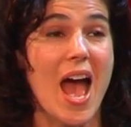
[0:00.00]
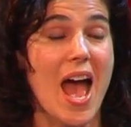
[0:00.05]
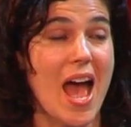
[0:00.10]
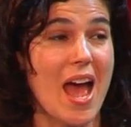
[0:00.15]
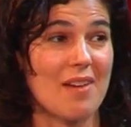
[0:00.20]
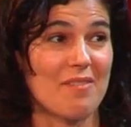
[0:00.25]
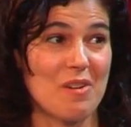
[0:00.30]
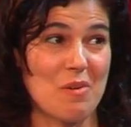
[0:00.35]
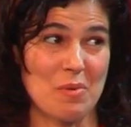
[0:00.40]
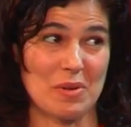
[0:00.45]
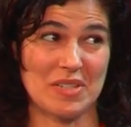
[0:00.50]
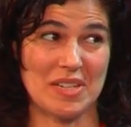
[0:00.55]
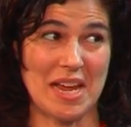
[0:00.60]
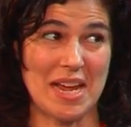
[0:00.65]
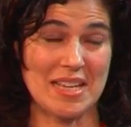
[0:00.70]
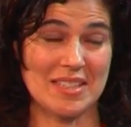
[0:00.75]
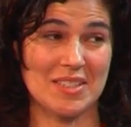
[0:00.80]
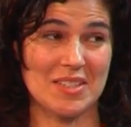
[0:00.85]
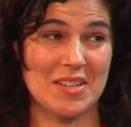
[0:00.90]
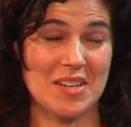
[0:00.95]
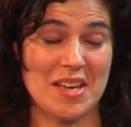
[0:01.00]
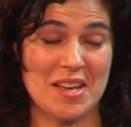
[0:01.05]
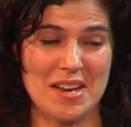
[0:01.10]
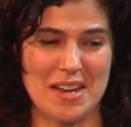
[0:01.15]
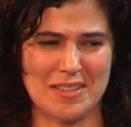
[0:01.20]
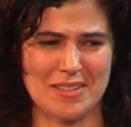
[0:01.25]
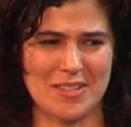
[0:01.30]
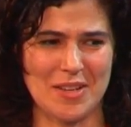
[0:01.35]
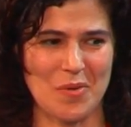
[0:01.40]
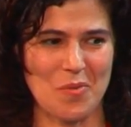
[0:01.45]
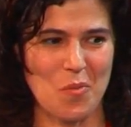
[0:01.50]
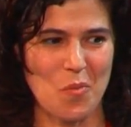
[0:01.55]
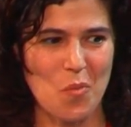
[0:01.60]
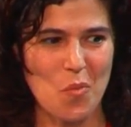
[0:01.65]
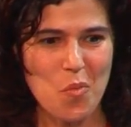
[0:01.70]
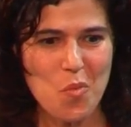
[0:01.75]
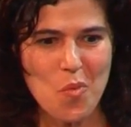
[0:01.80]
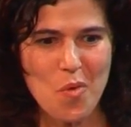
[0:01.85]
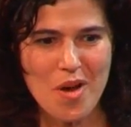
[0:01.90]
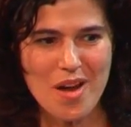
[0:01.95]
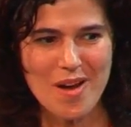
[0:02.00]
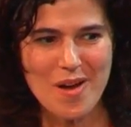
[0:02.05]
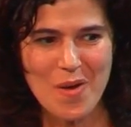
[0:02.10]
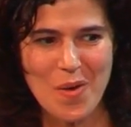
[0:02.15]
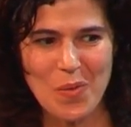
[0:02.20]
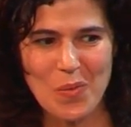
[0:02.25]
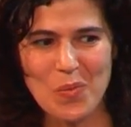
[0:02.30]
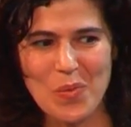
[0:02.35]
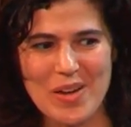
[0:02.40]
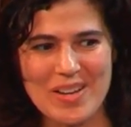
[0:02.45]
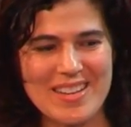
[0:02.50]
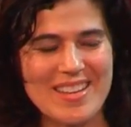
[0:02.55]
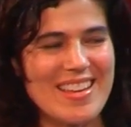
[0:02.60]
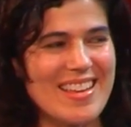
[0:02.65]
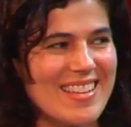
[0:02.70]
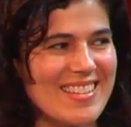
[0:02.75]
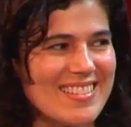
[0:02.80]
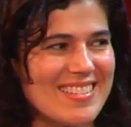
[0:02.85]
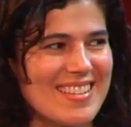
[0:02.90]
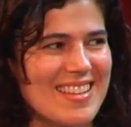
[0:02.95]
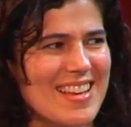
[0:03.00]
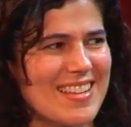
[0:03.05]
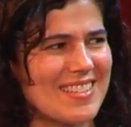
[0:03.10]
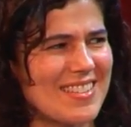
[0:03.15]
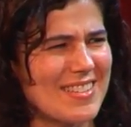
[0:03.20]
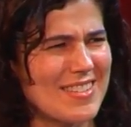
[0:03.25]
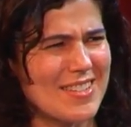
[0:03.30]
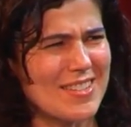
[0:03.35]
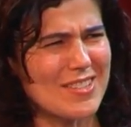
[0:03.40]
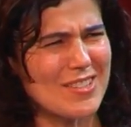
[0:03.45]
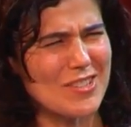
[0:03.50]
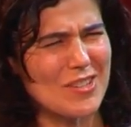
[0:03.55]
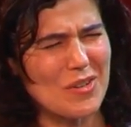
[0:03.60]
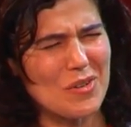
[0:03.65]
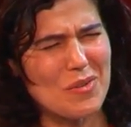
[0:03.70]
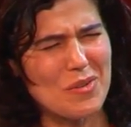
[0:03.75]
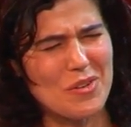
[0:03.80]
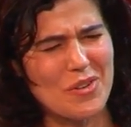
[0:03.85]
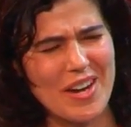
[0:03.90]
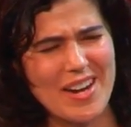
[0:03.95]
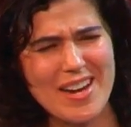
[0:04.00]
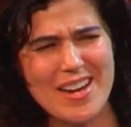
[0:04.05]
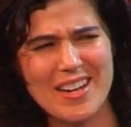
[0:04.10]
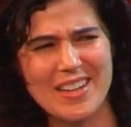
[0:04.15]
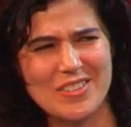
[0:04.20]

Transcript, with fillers: Everyone tasted it and said, whoa, what is this? This is so great.